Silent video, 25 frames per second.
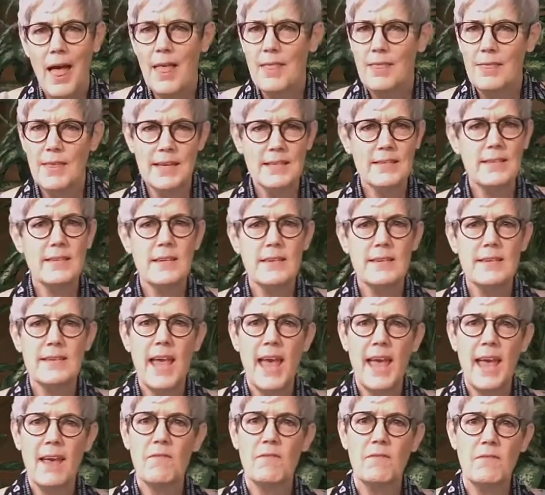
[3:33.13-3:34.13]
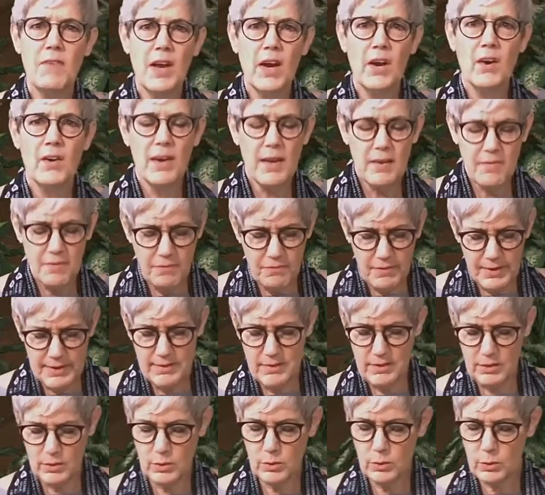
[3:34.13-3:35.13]
This is a very
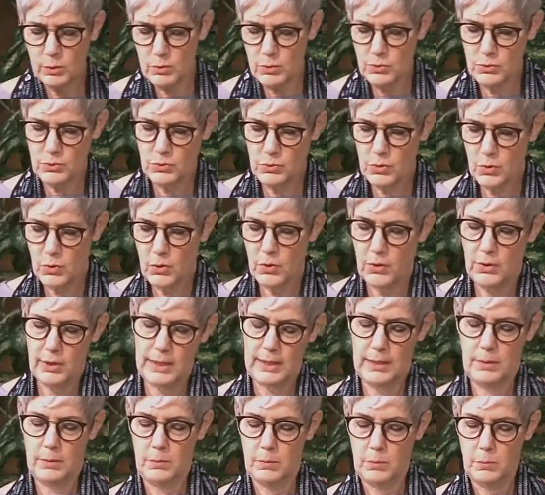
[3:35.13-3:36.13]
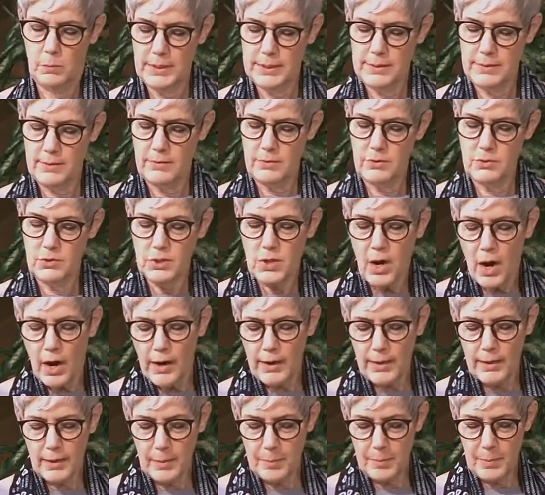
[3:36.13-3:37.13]
physical story with
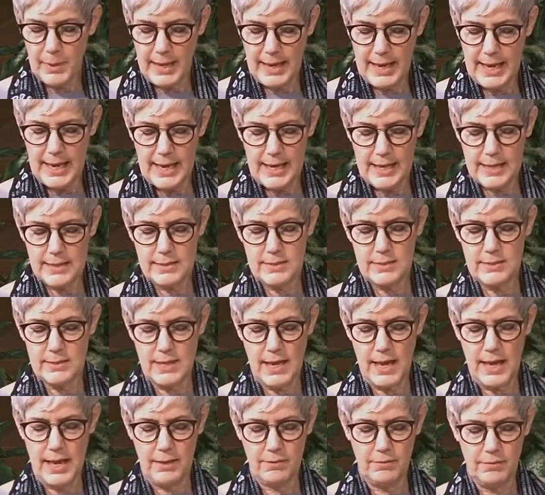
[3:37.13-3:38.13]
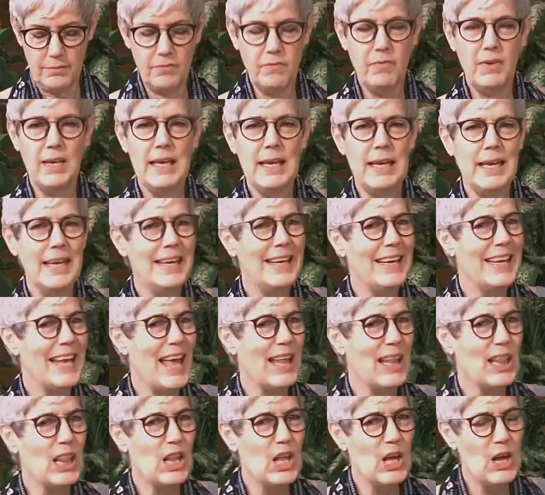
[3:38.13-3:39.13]
scarred up hands and feet
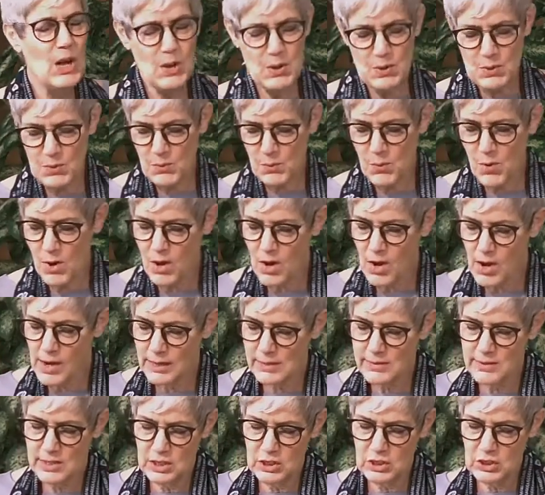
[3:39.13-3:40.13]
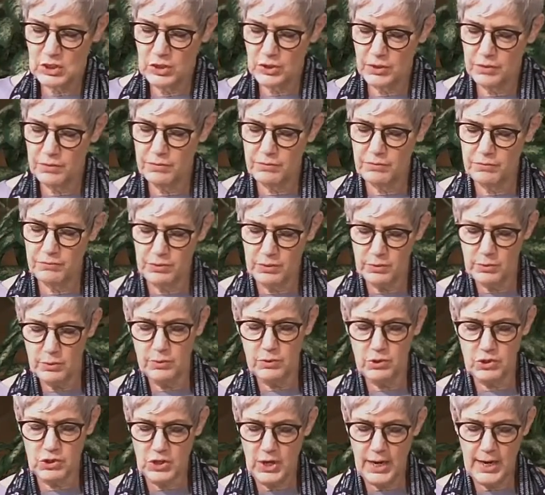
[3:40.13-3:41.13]
and long walks and good
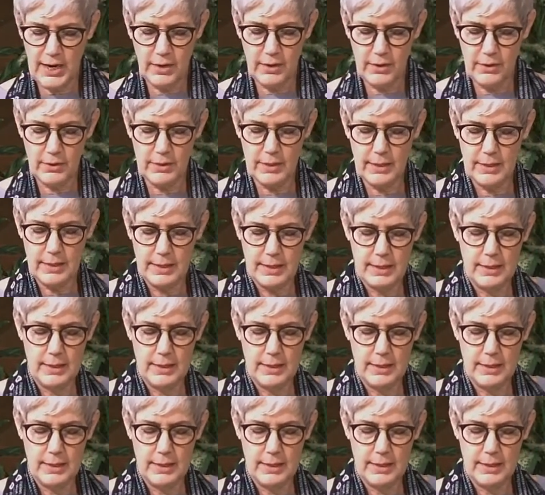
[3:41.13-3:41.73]
food shared.